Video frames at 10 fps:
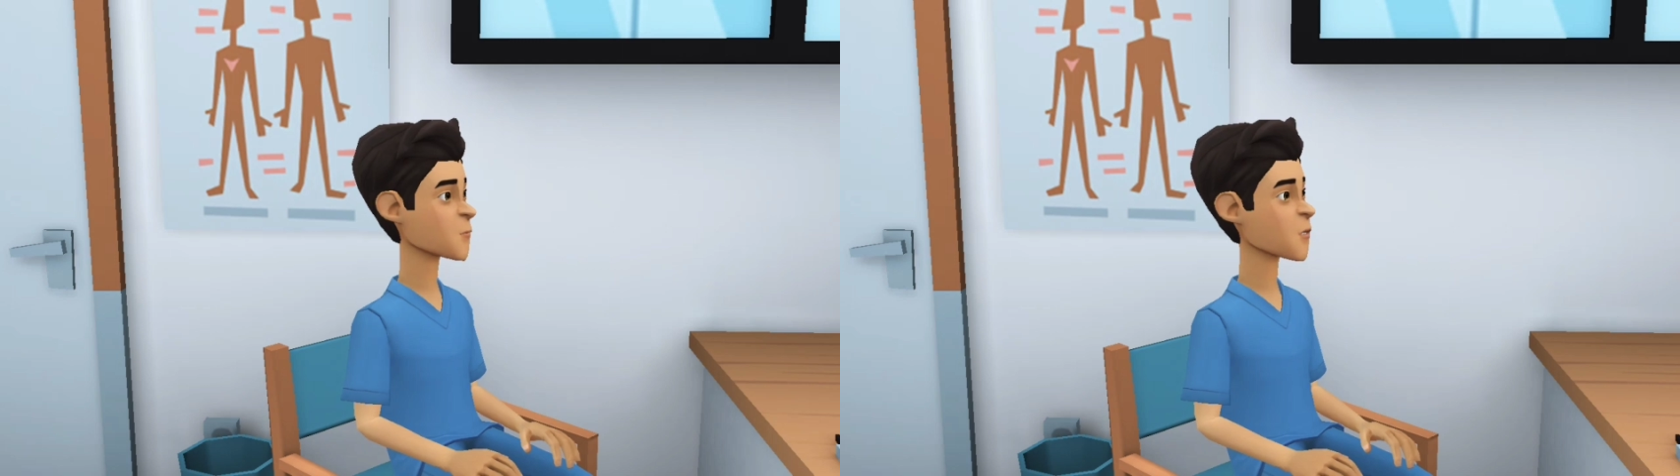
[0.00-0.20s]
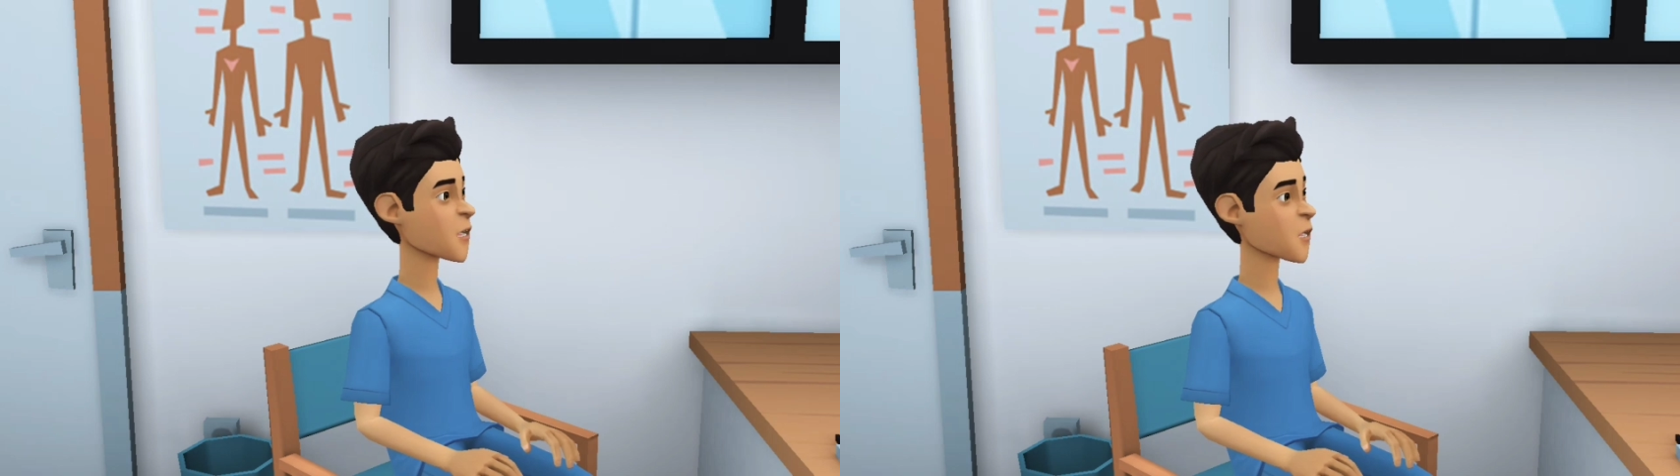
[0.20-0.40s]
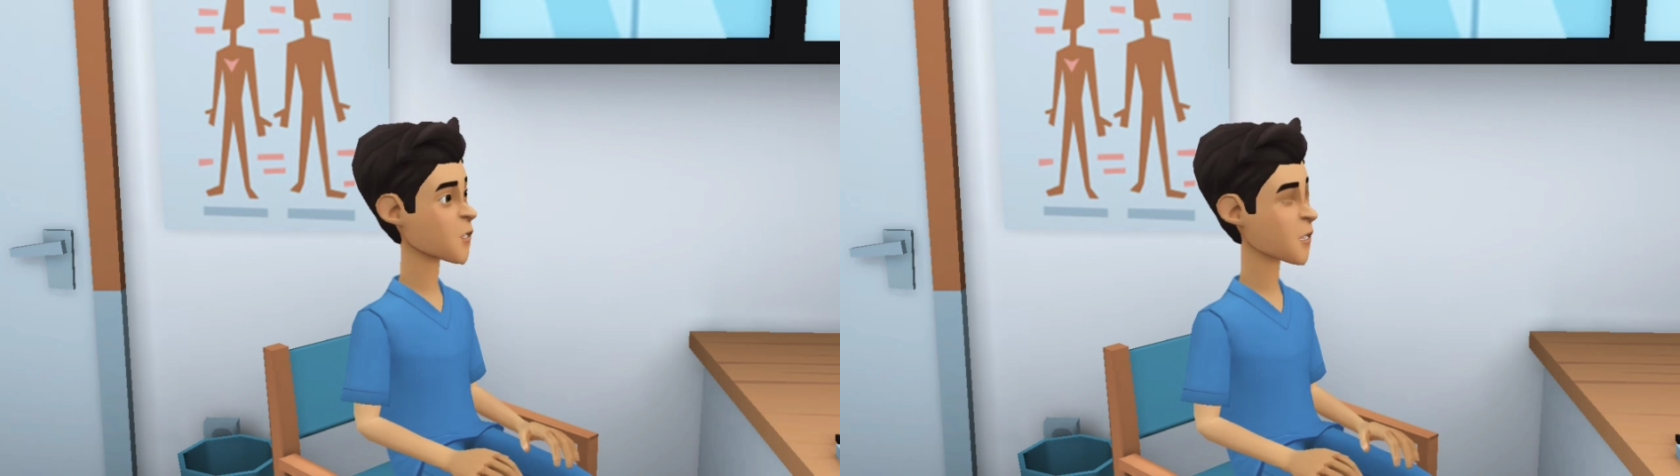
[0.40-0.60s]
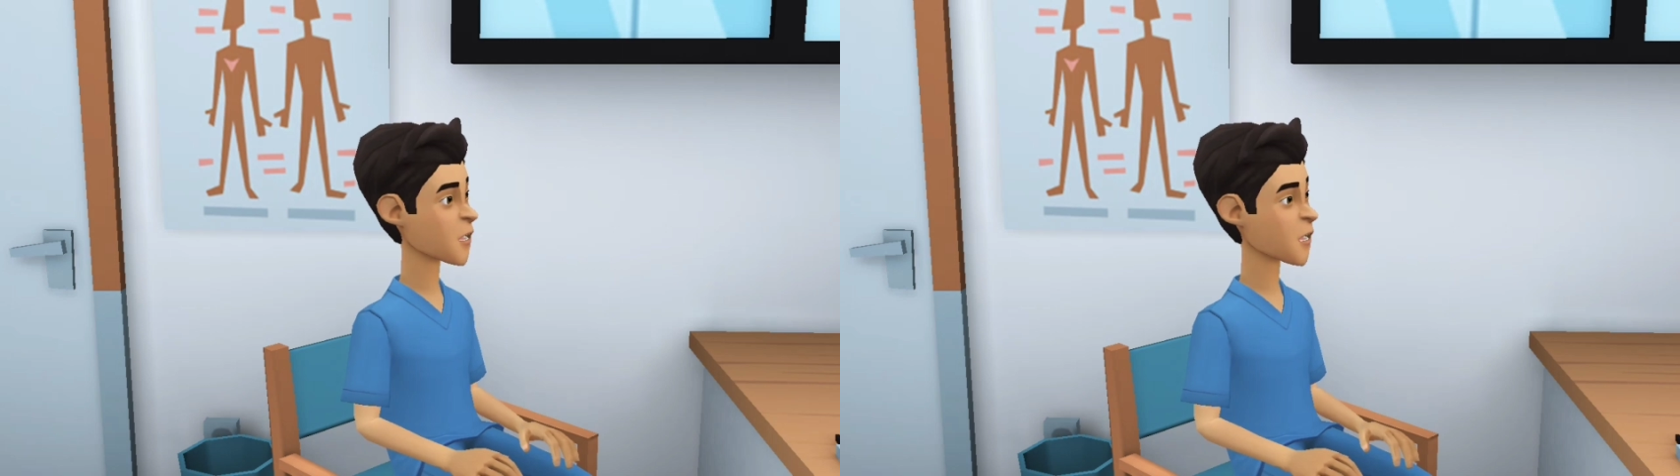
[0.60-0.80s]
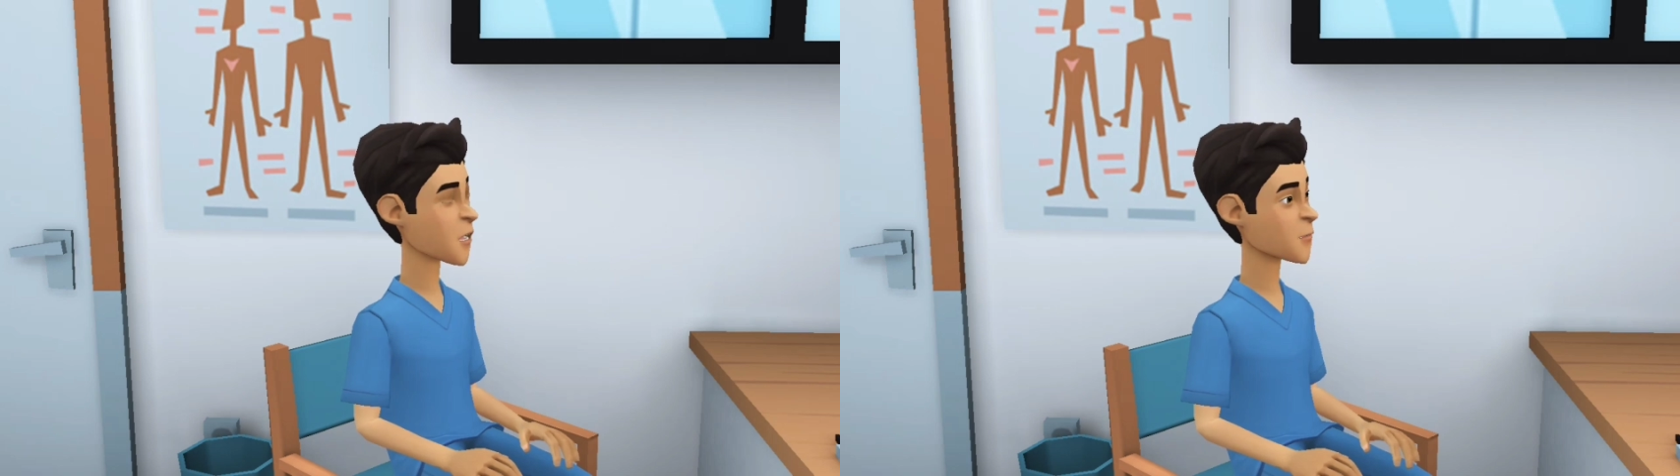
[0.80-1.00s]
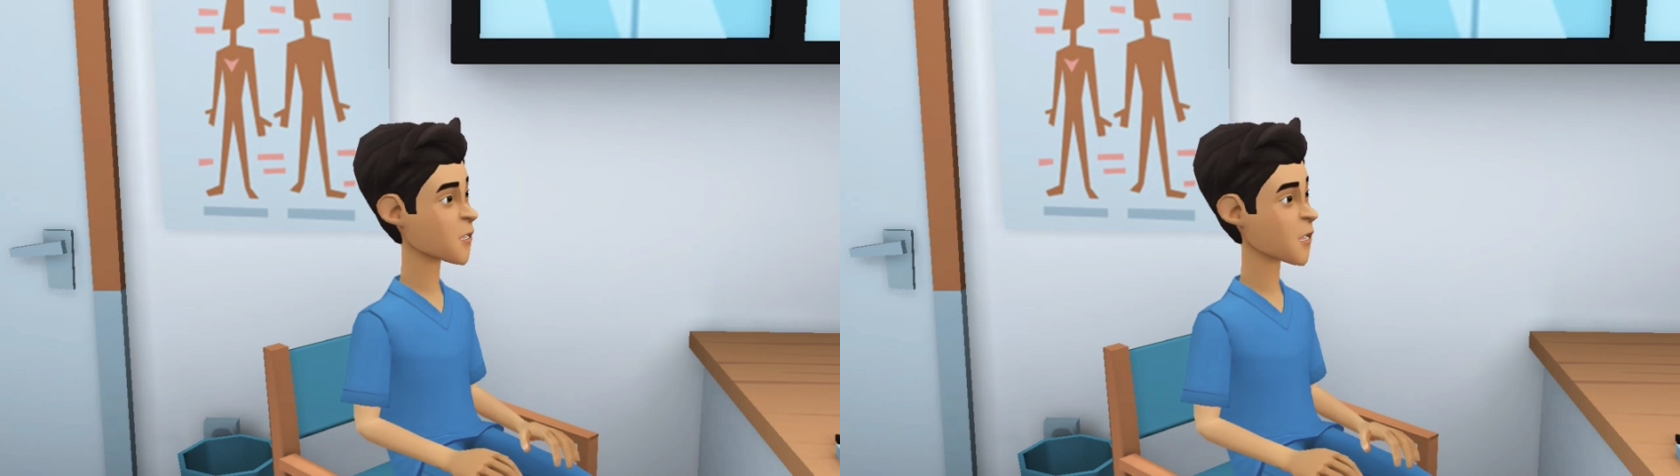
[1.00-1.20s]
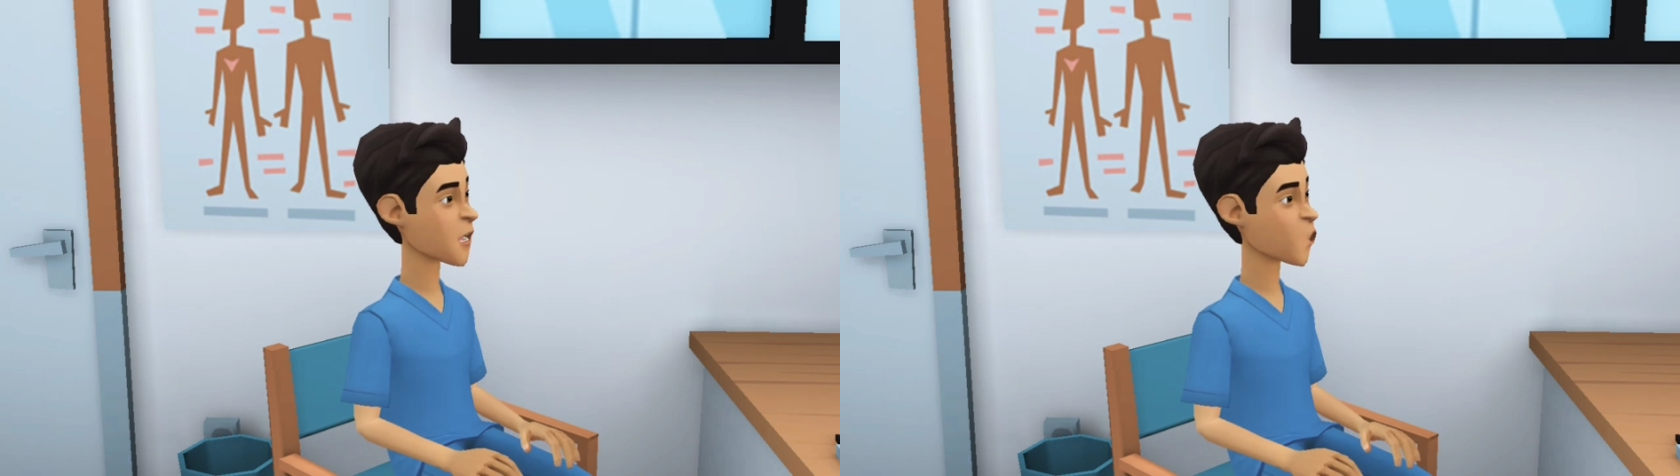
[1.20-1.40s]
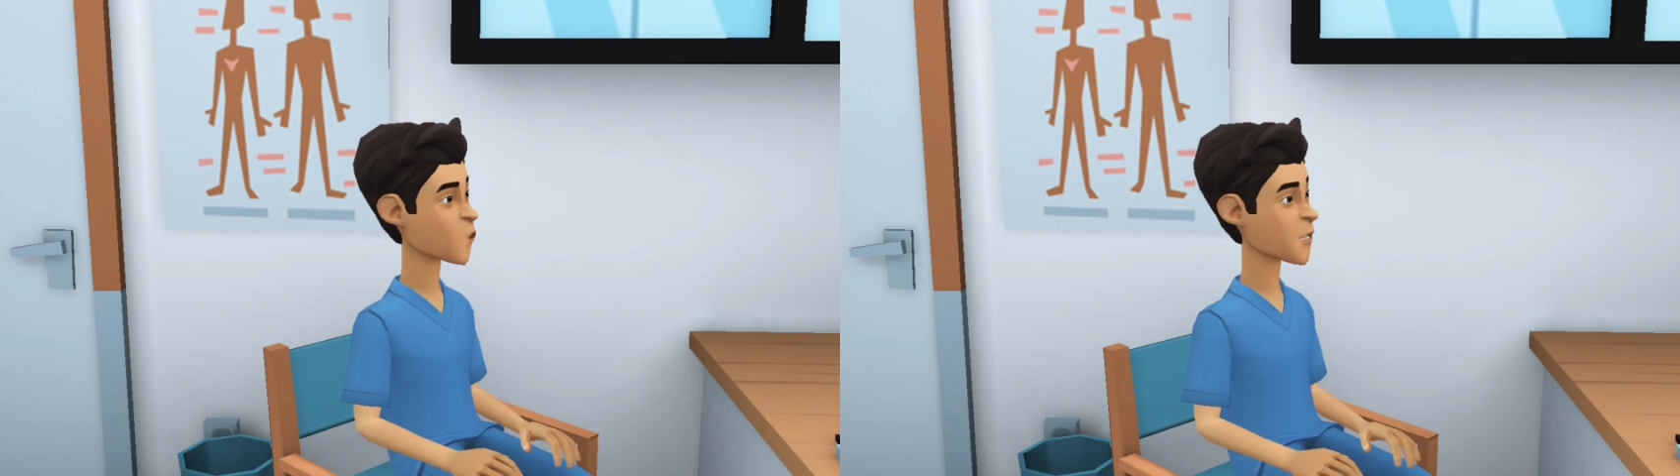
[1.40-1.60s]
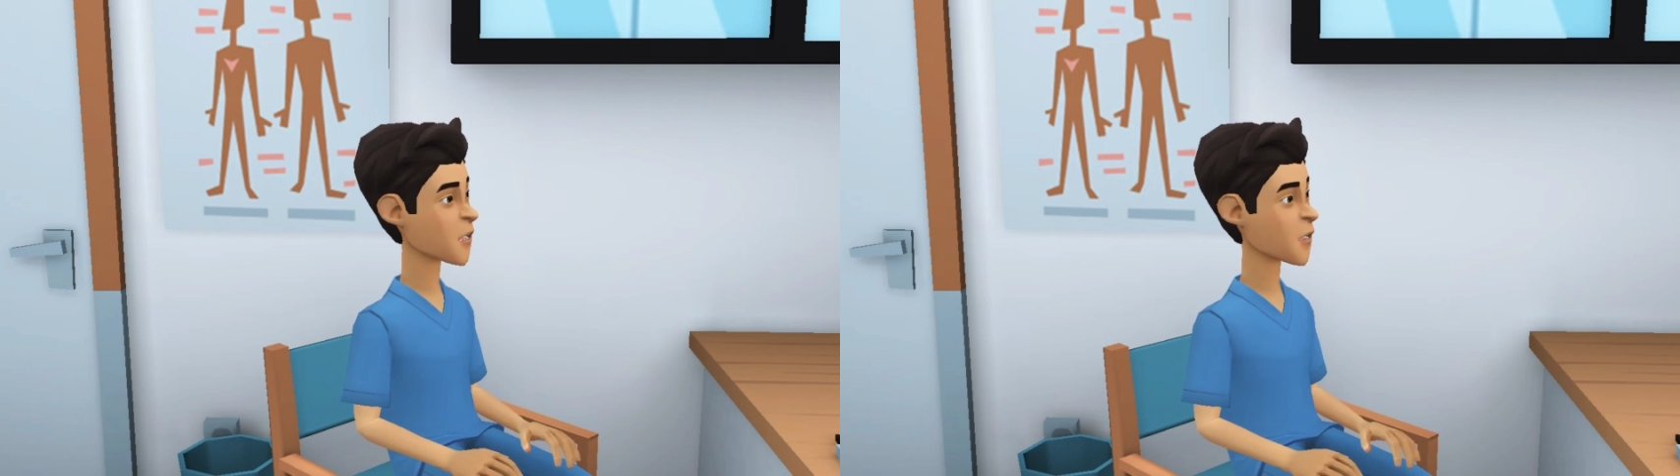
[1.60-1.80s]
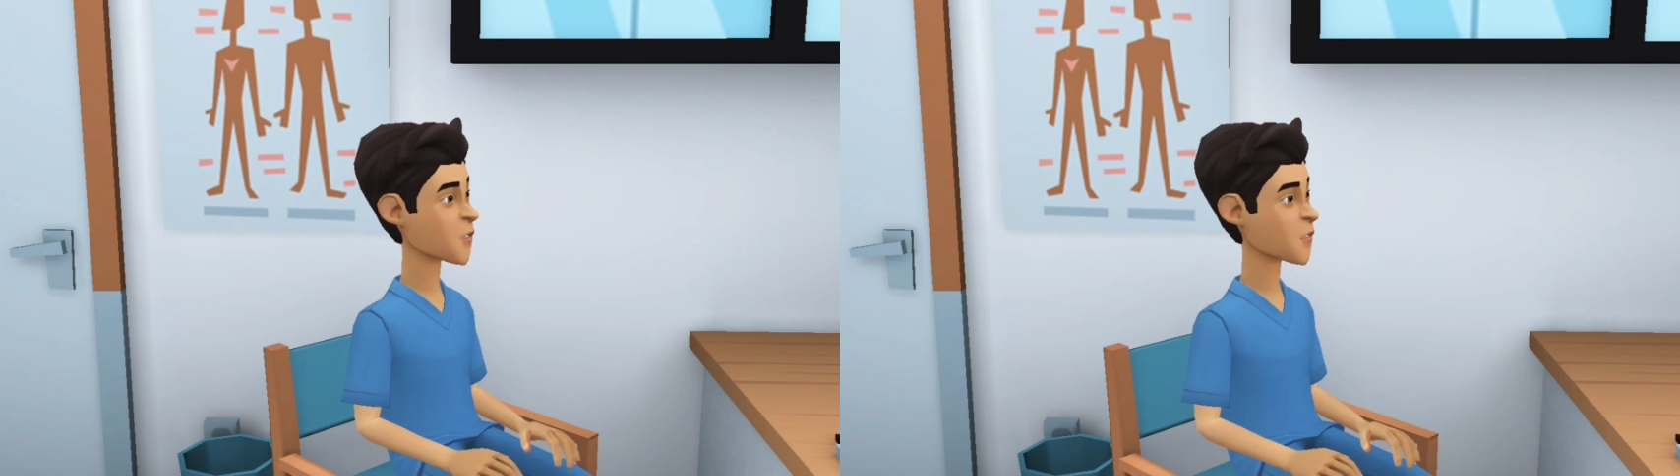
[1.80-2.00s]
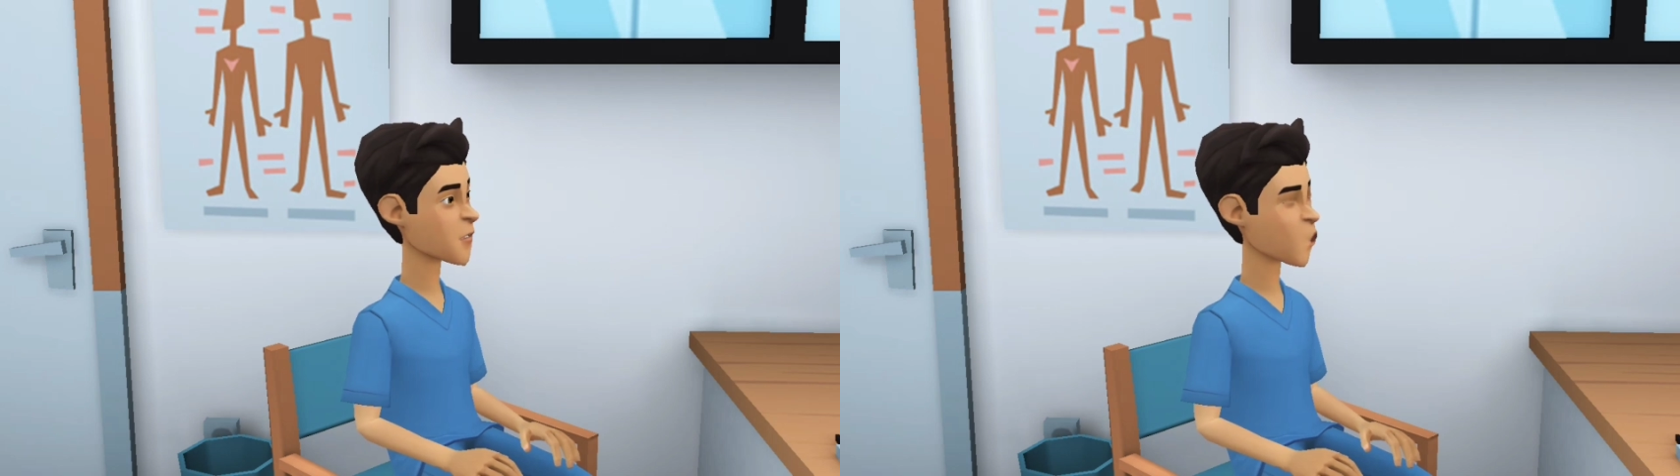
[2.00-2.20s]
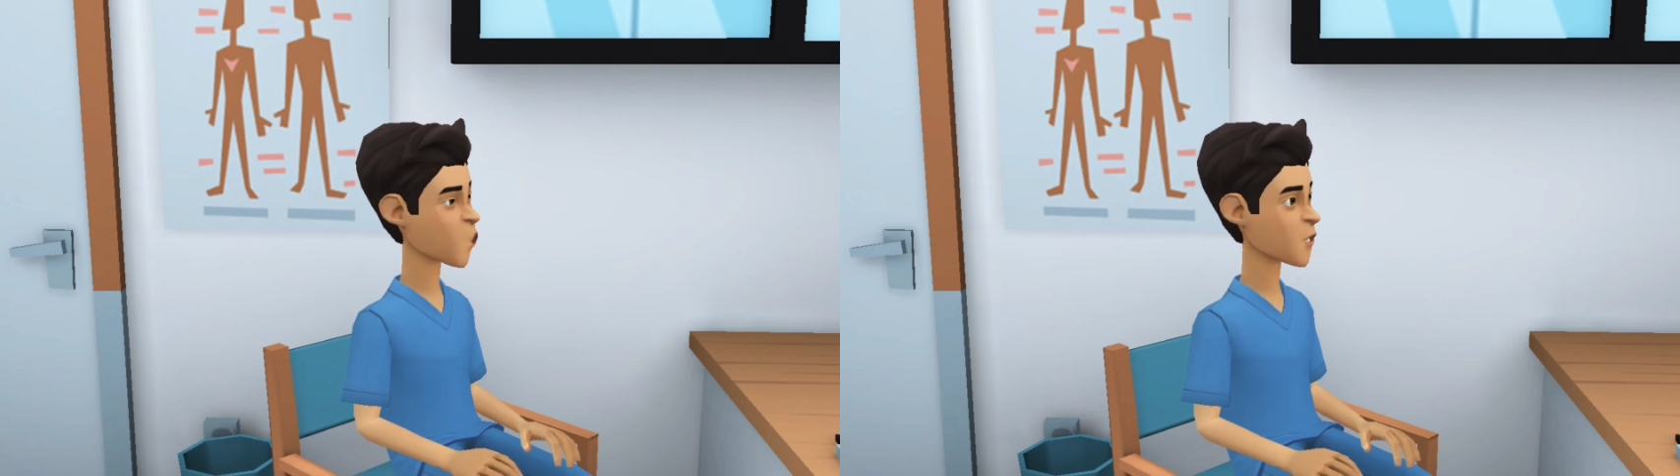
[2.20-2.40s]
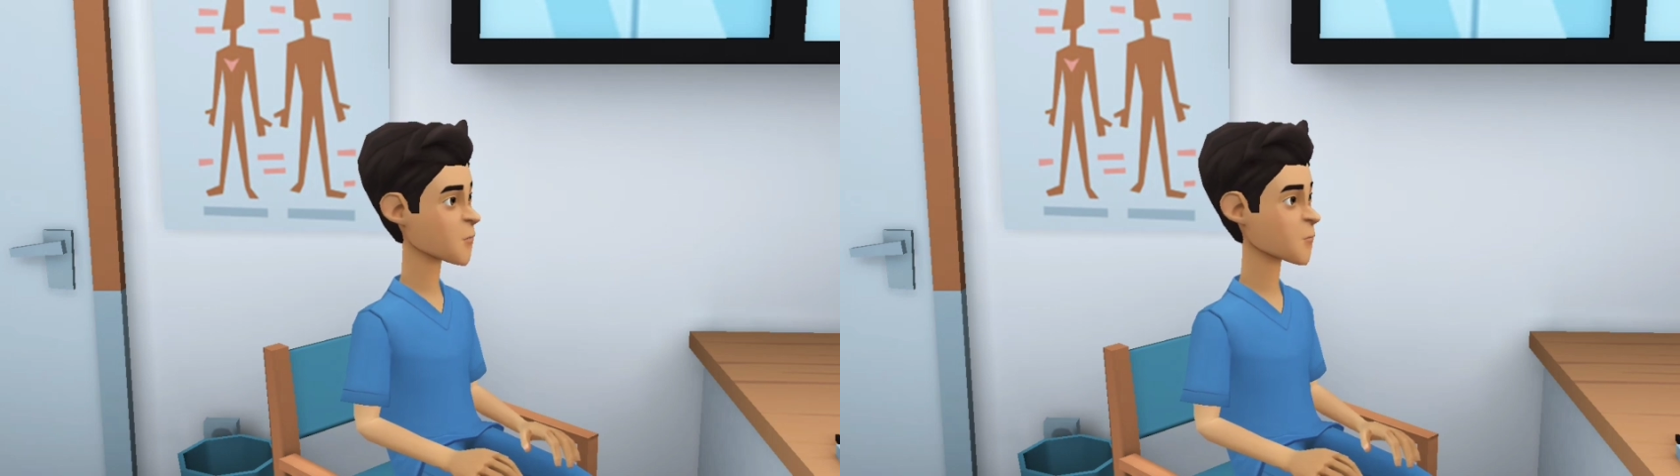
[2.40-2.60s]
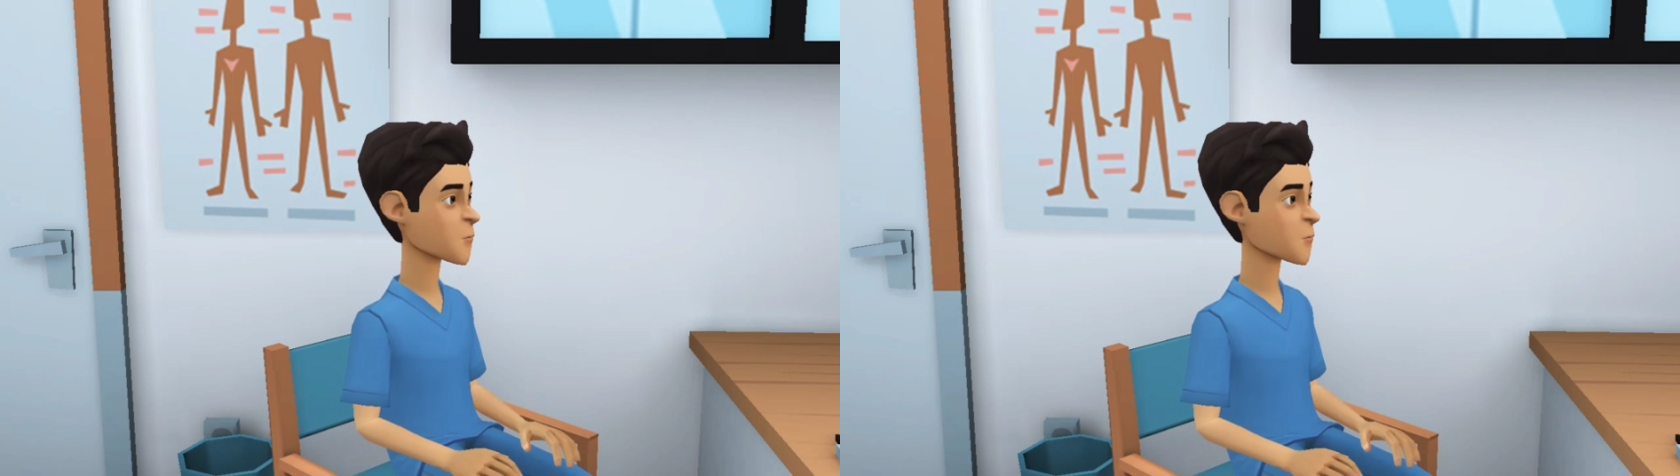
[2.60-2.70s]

The candidate number is 2754.